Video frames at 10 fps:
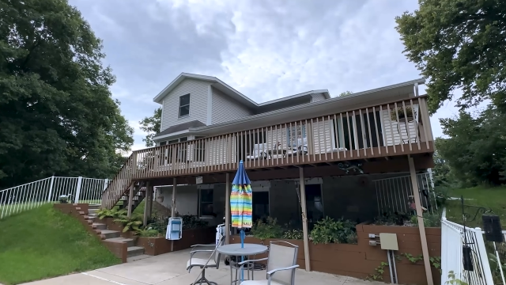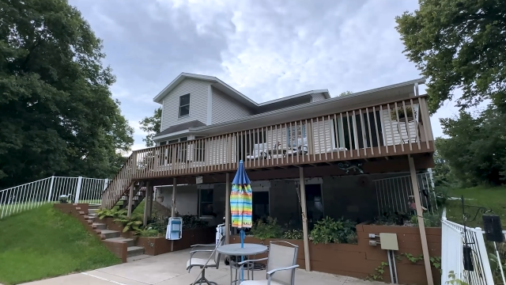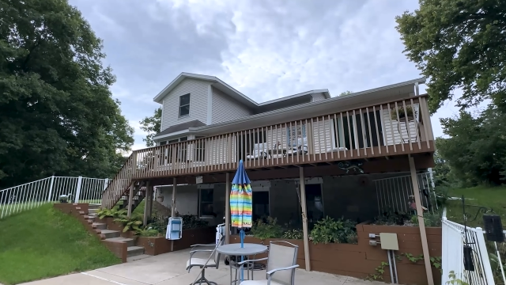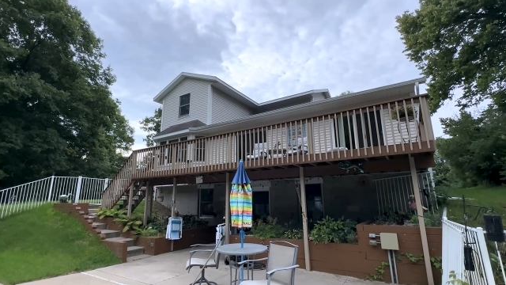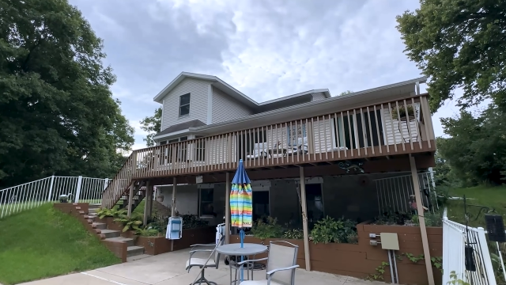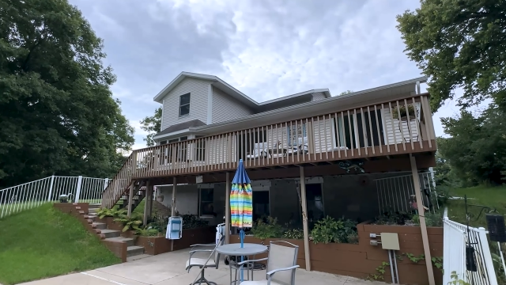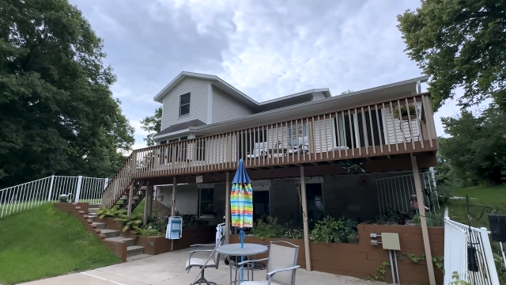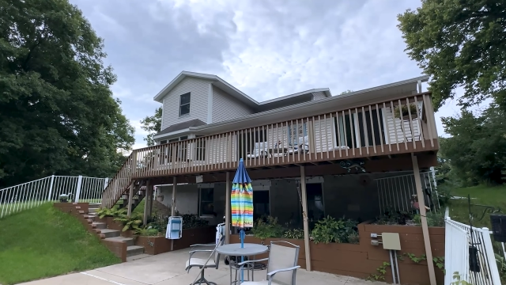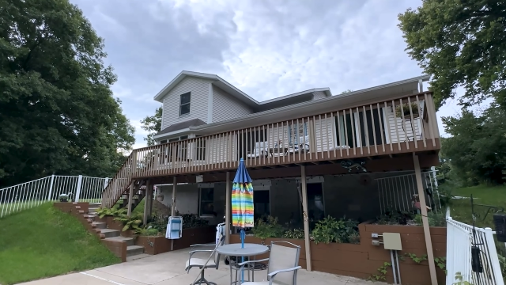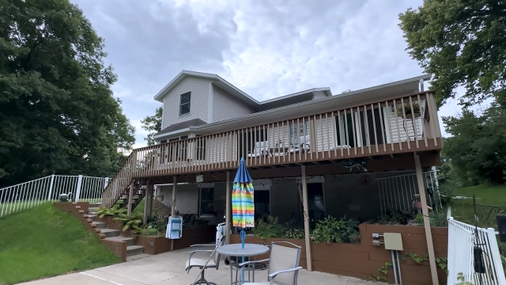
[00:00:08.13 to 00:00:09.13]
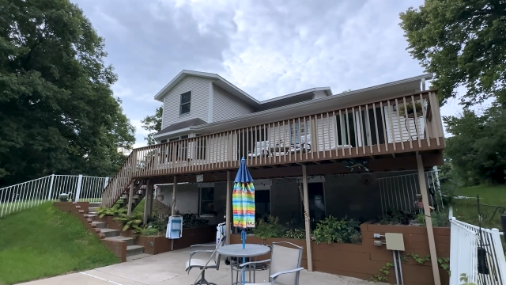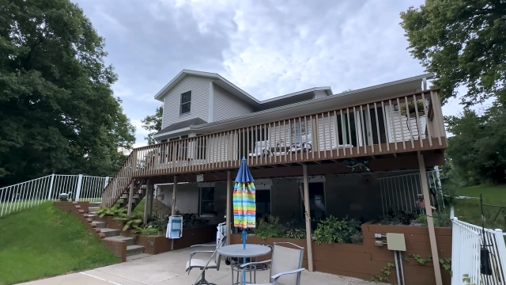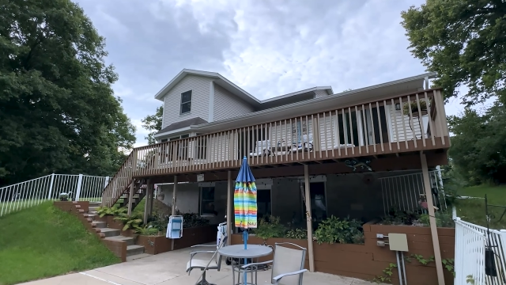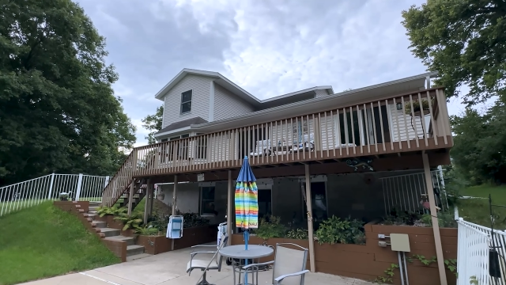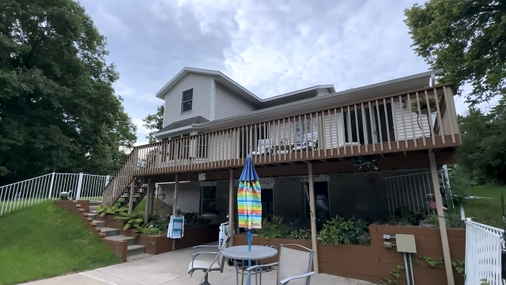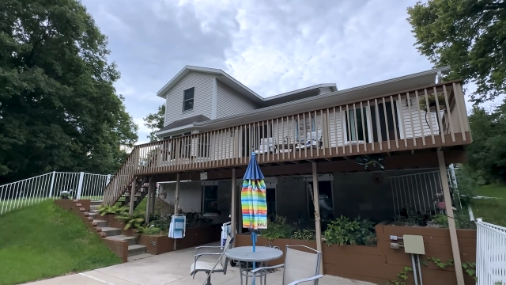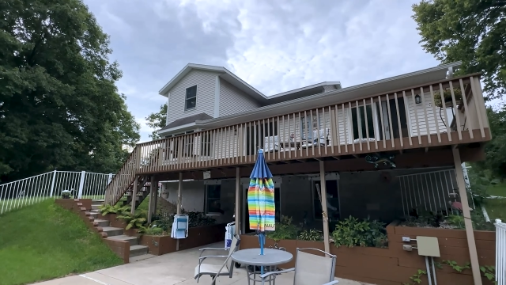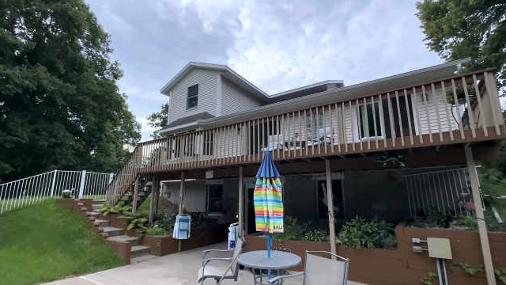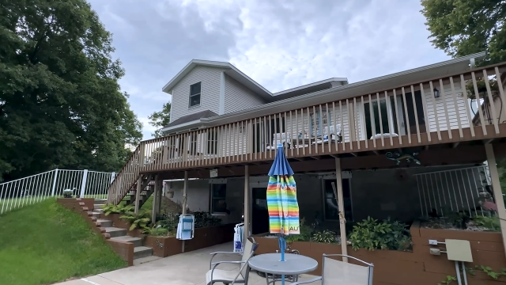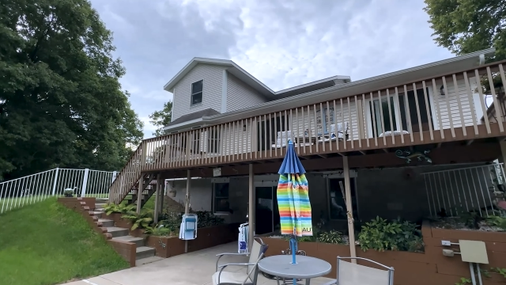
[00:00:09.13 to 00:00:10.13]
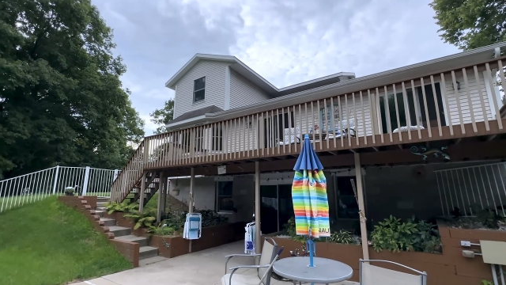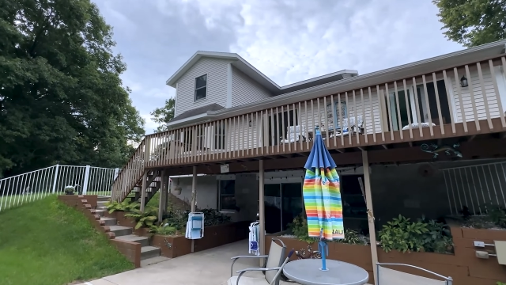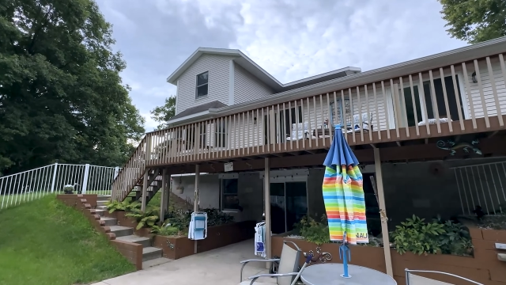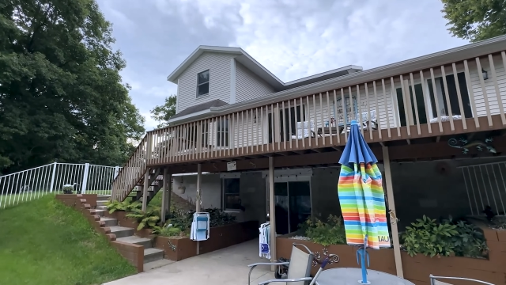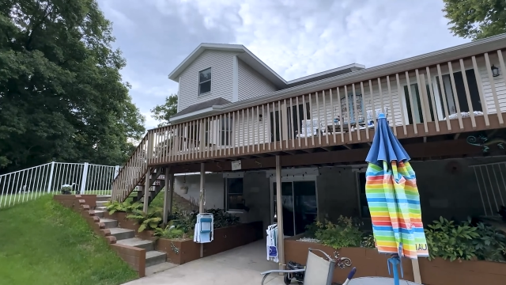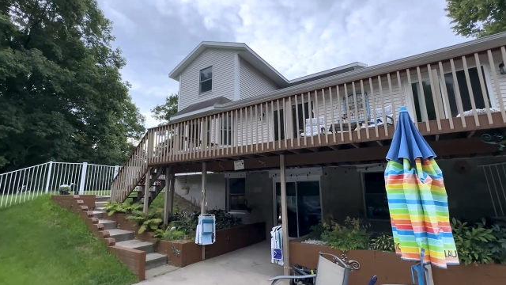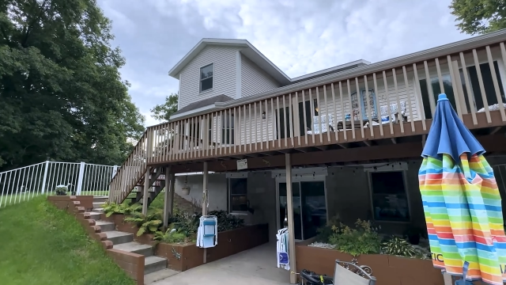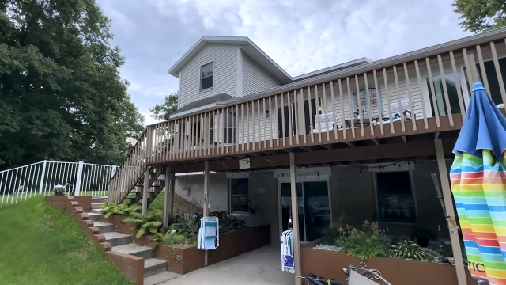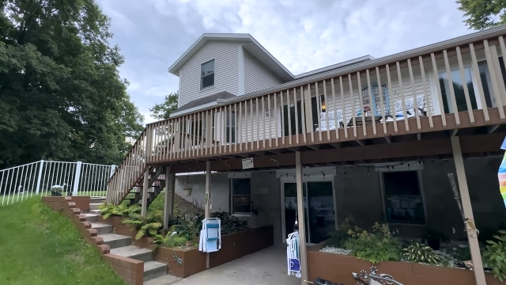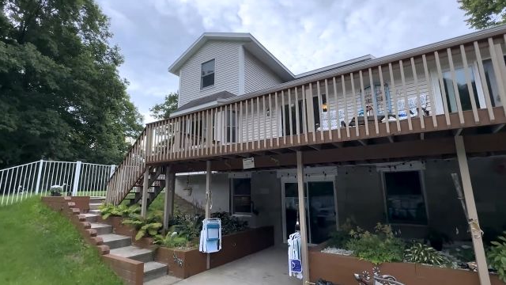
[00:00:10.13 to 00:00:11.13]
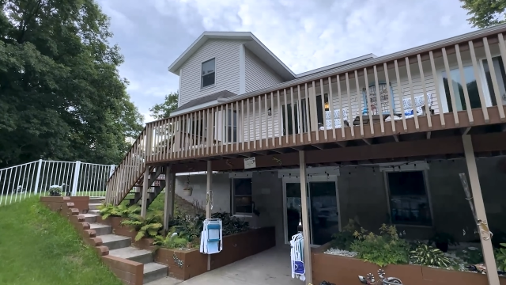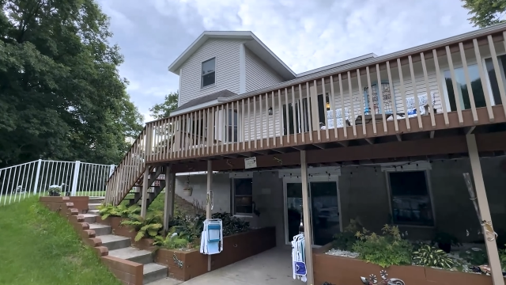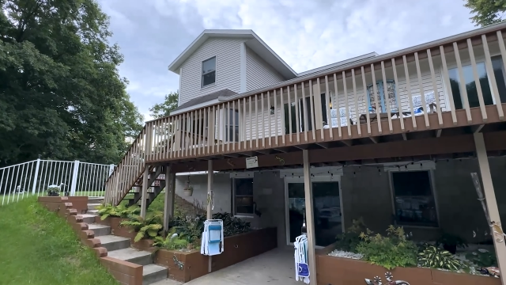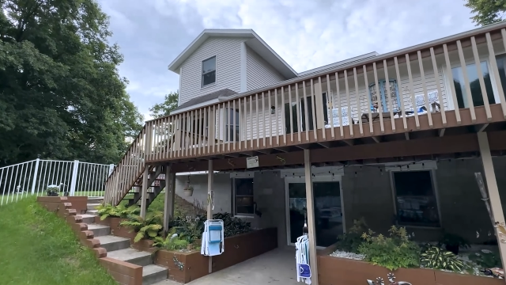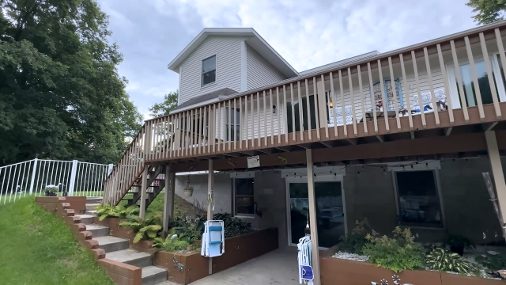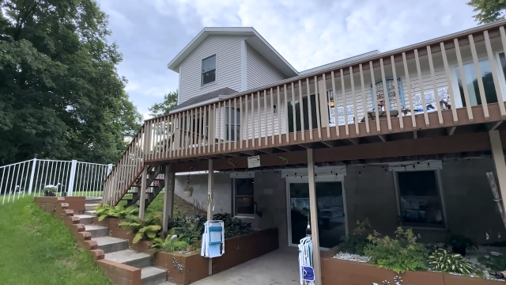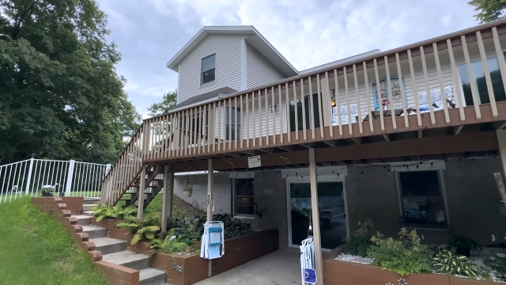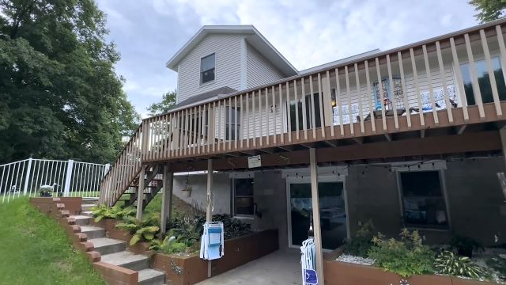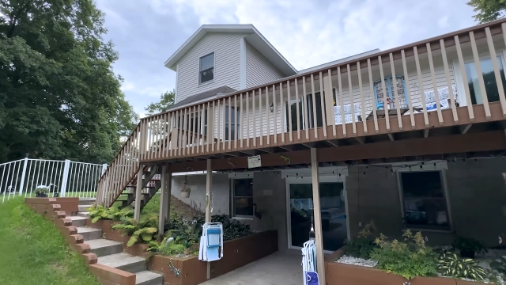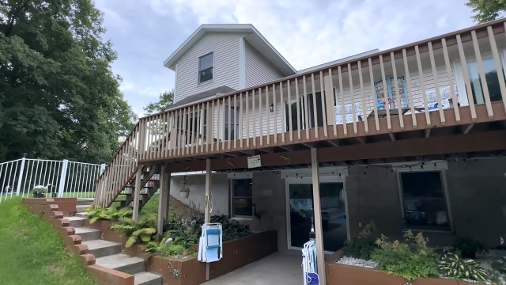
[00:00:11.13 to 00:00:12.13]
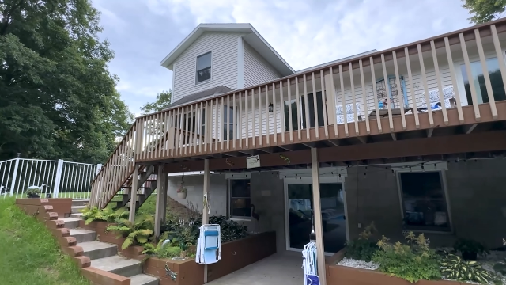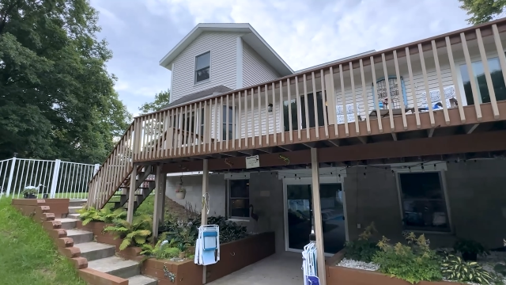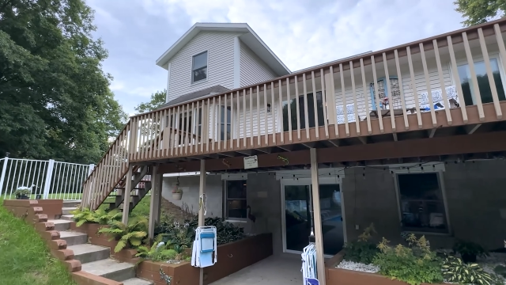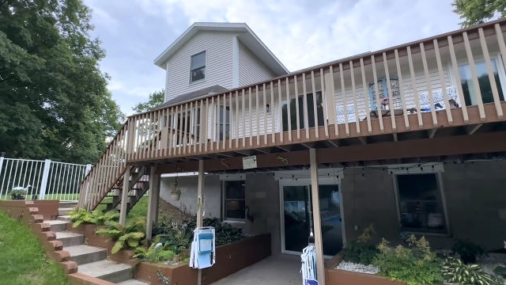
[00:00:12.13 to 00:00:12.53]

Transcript: (no speaker visible)